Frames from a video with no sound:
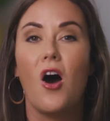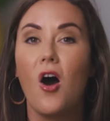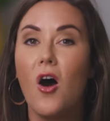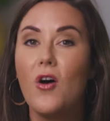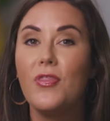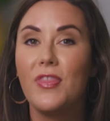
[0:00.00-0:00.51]

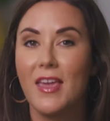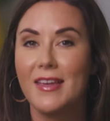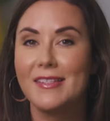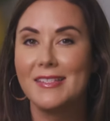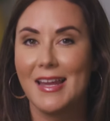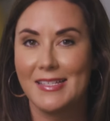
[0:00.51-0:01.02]
all
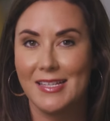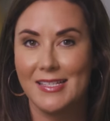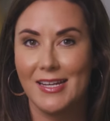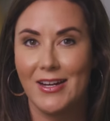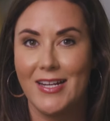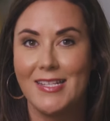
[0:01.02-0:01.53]
things
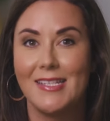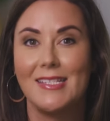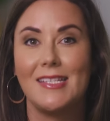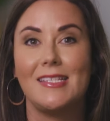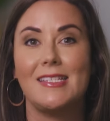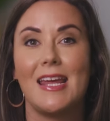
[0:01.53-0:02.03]
necessary to
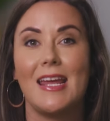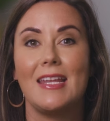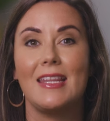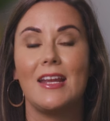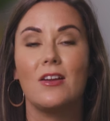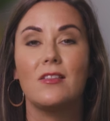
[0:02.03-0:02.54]

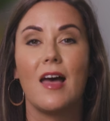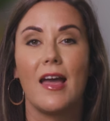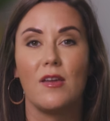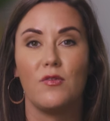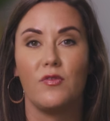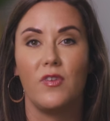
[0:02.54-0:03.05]
sustain their
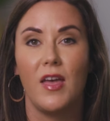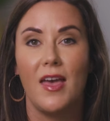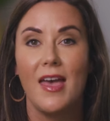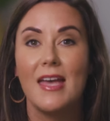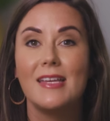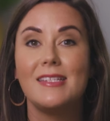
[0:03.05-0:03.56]
life,
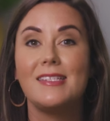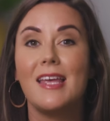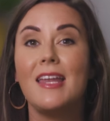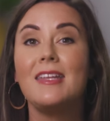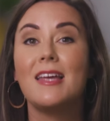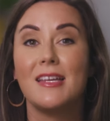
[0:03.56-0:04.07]

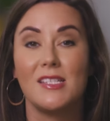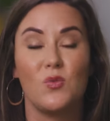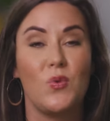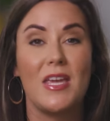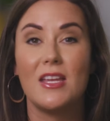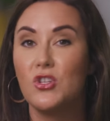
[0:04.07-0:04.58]
send us,
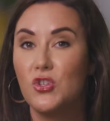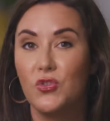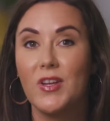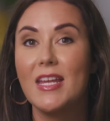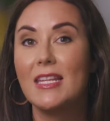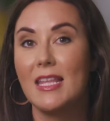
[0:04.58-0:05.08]
we
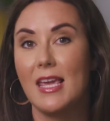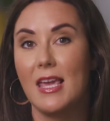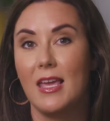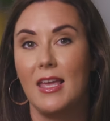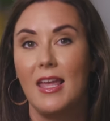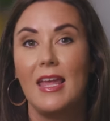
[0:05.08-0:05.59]
entreat
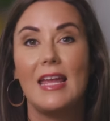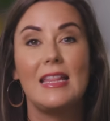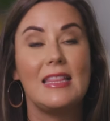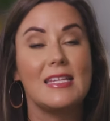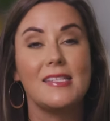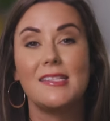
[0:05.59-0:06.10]
thee,
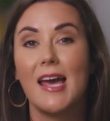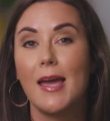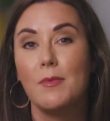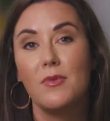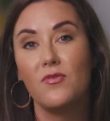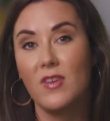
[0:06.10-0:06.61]
in this
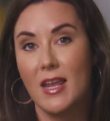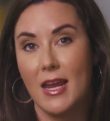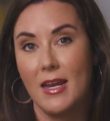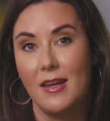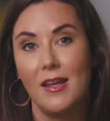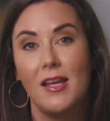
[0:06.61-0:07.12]
time of need,